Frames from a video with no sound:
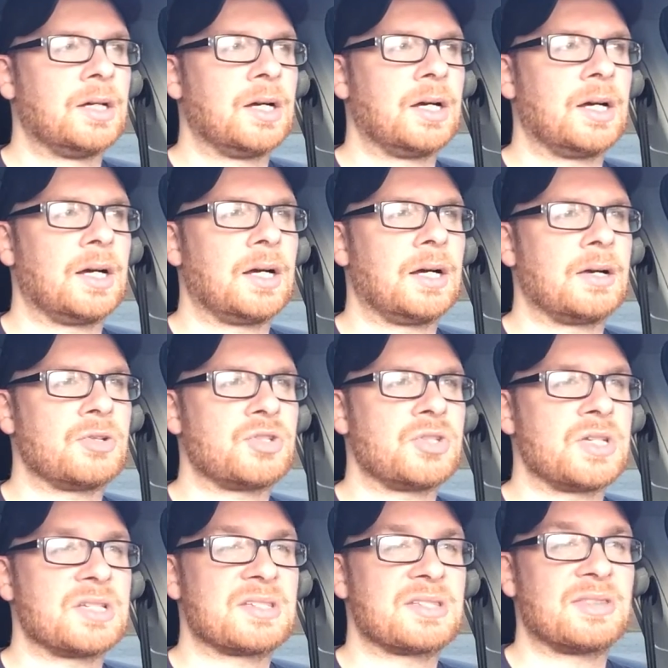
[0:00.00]
Uh,
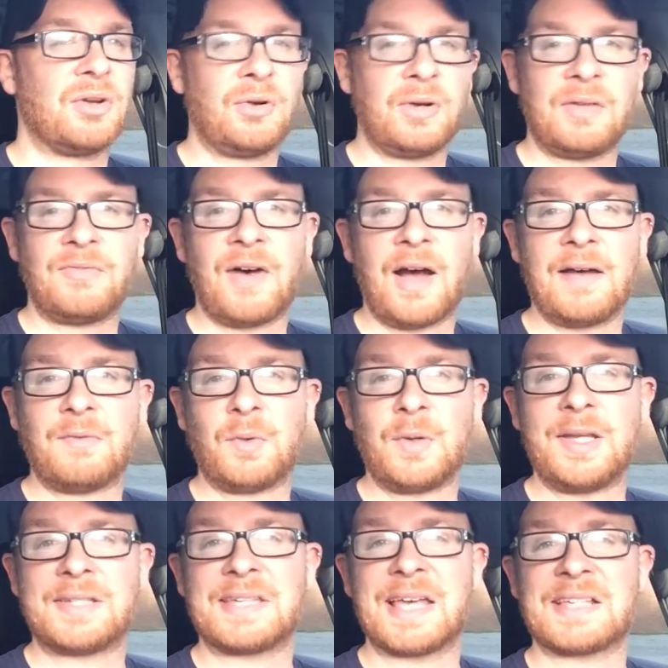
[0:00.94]
she's thirty-five
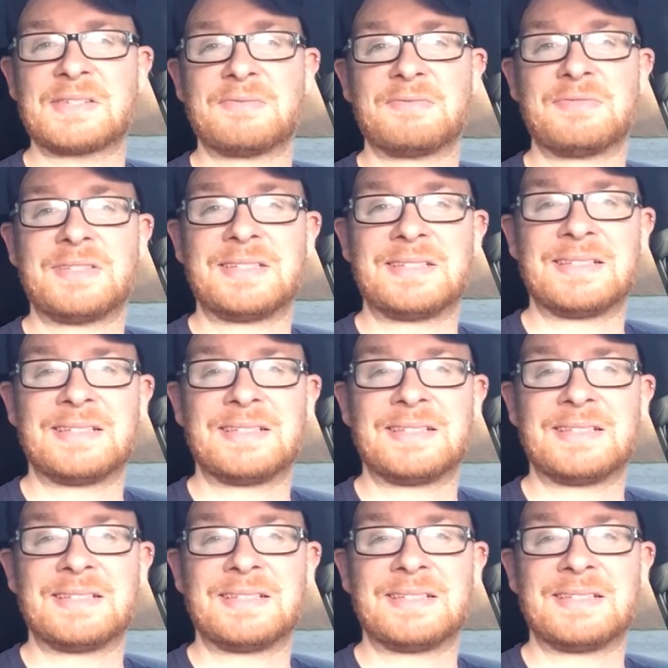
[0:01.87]
weeks as of